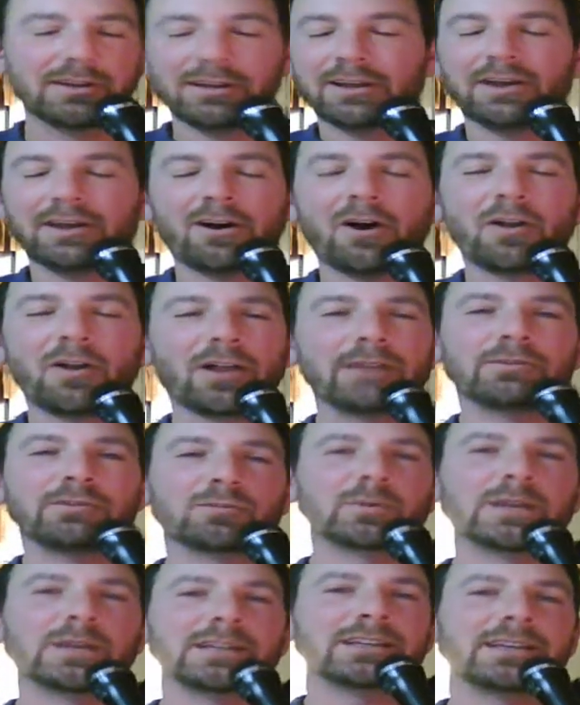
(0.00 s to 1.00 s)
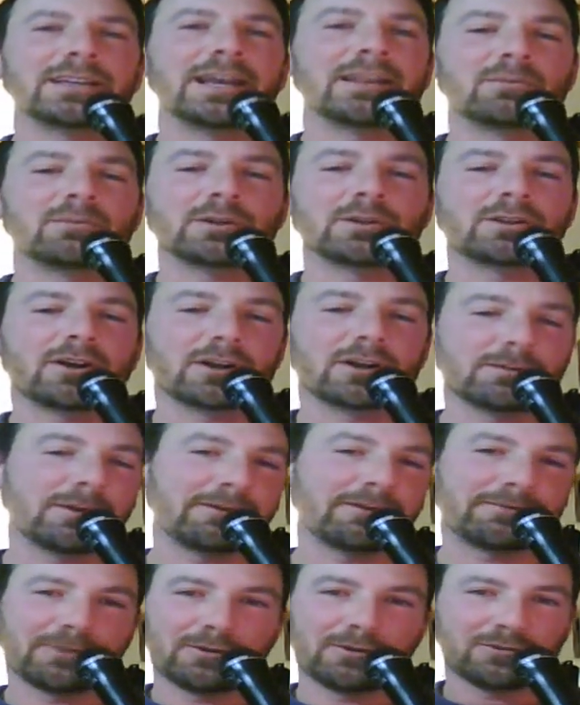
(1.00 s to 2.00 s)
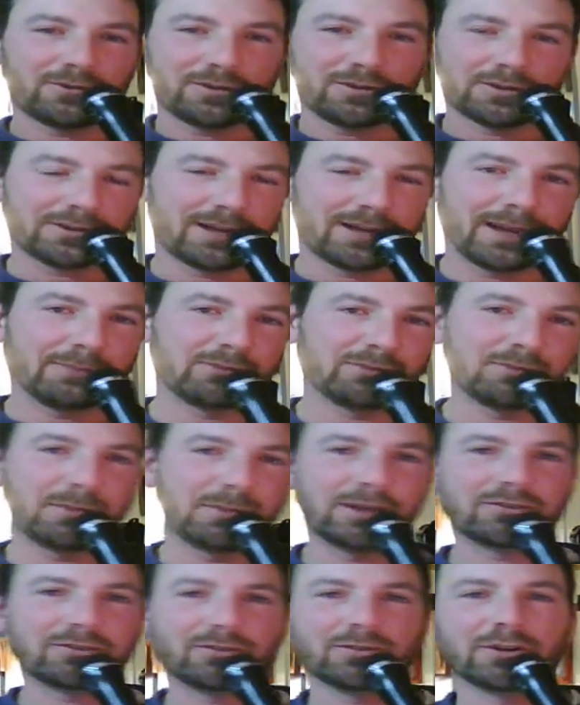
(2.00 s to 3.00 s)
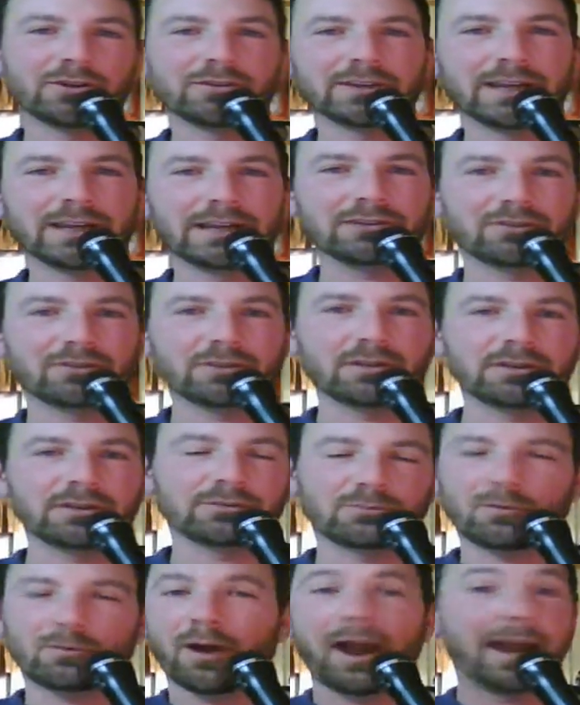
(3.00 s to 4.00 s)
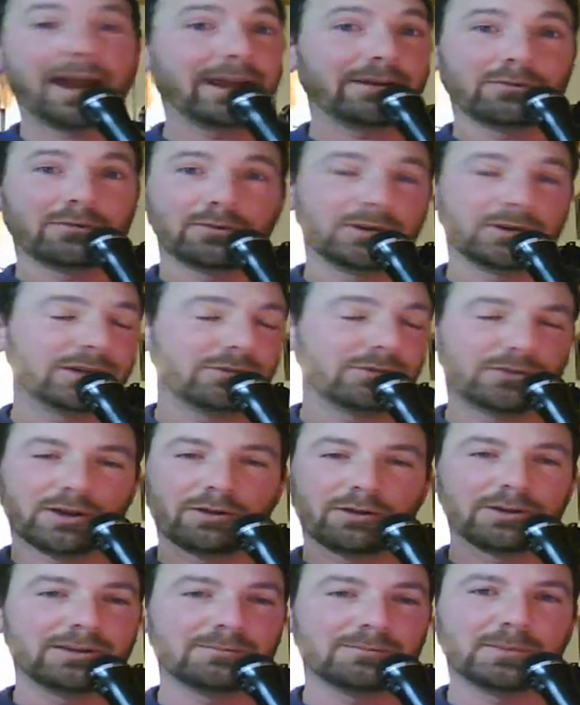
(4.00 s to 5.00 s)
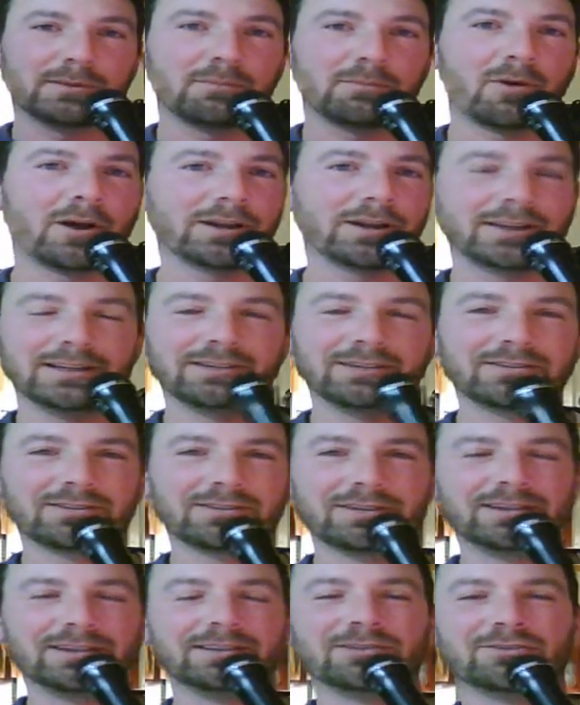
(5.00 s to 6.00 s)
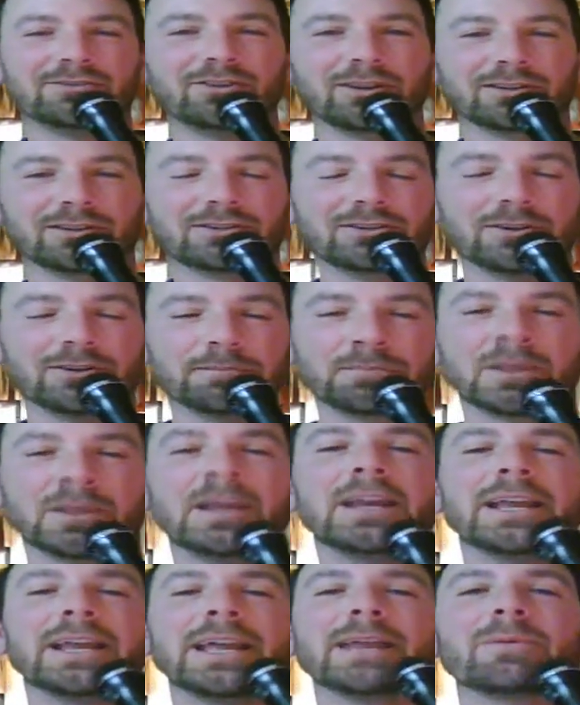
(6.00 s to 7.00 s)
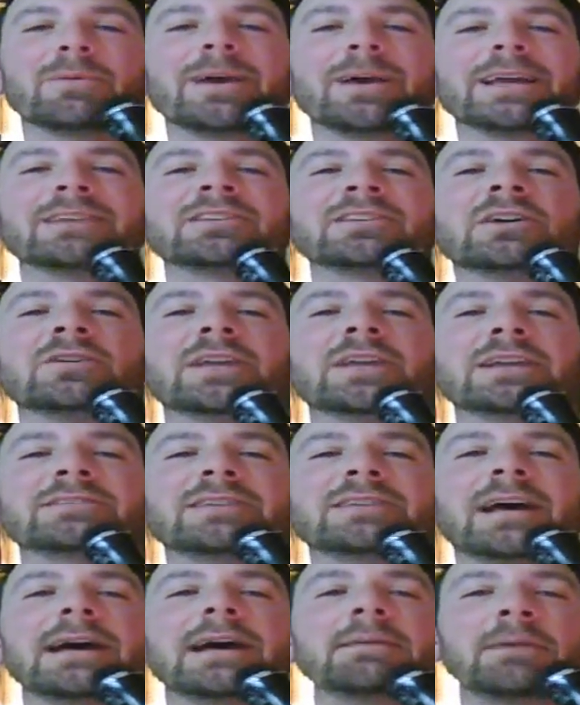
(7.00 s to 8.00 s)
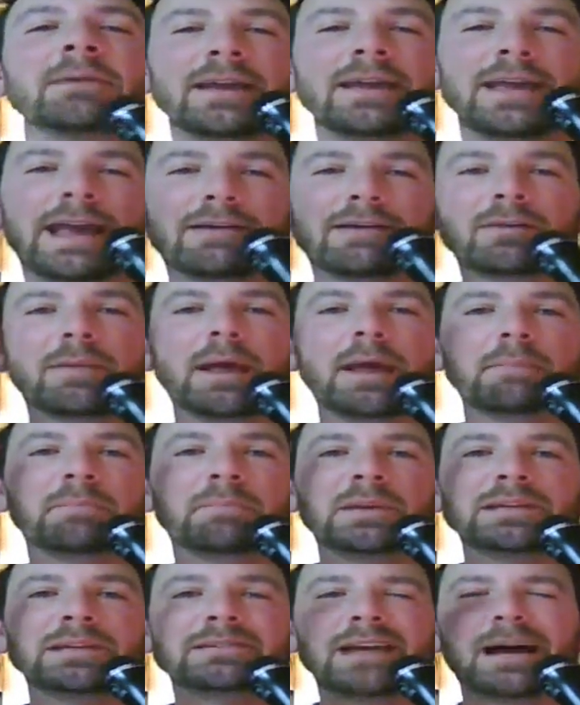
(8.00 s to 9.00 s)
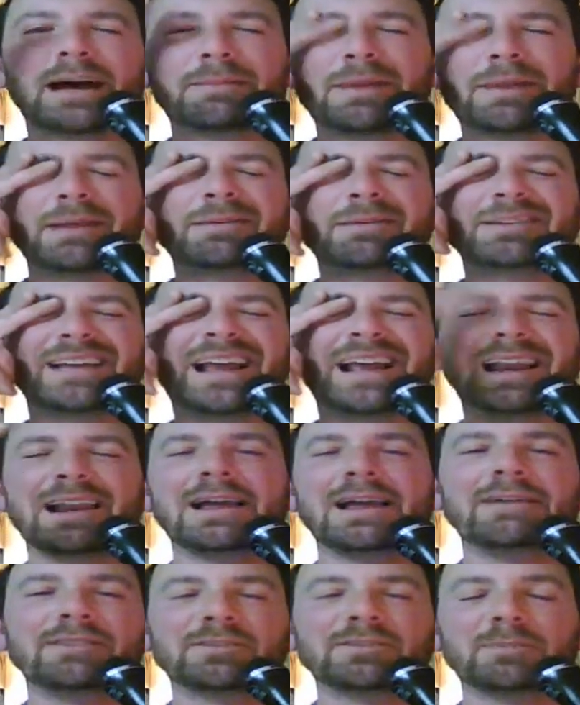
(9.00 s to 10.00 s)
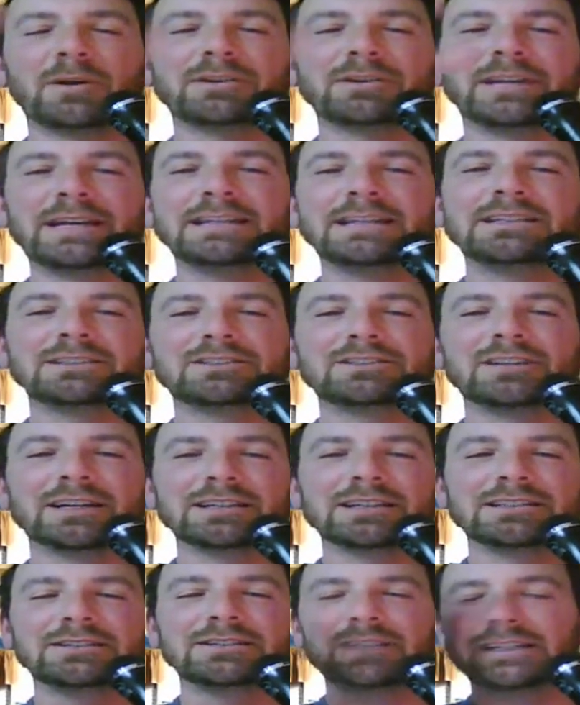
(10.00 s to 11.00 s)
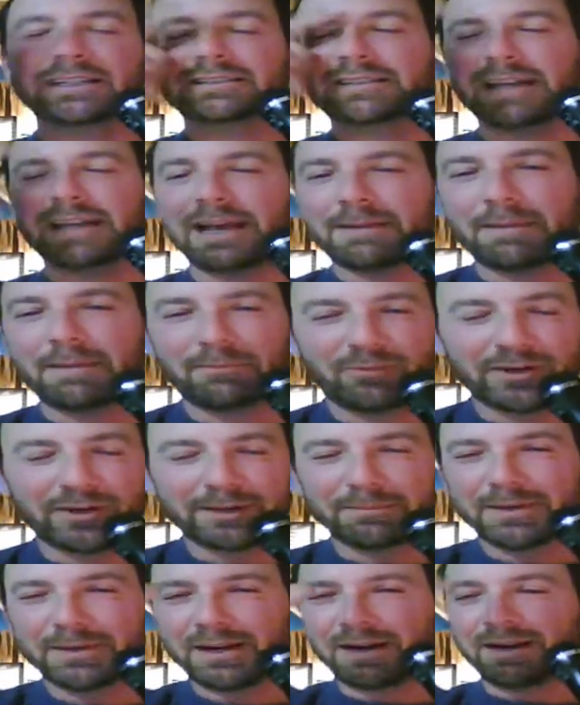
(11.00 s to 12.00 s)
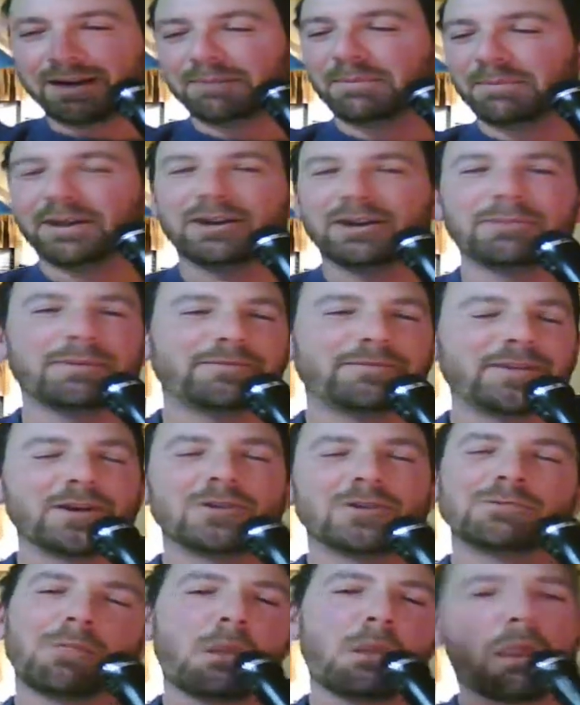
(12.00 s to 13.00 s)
All of us, we get together and we talk about phones all the time. Somebody's going to know the answer to this. Ryan, he'll know. He's been modding his junk too. Anyway, until next time, everybody, peace out, babies. I love you, Spontaneous Chuck. Until next time, I'm drinking beer and playing on my phone.